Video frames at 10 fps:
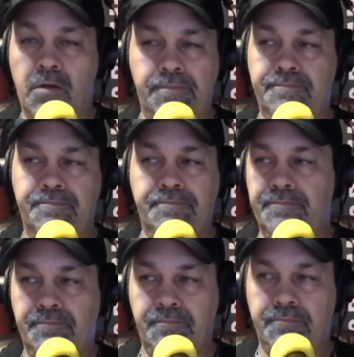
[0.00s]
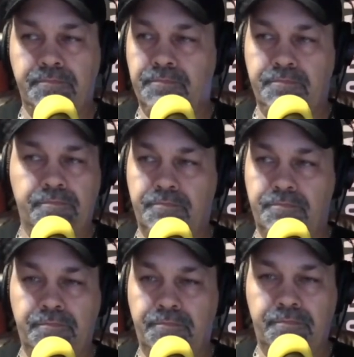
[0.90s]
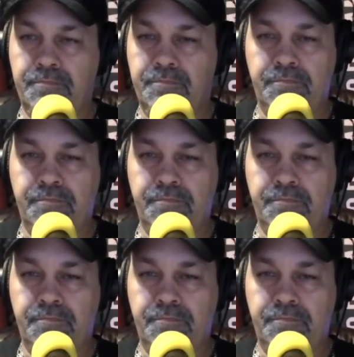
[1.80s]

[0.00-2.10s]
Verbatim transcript: end of the year, he was getting double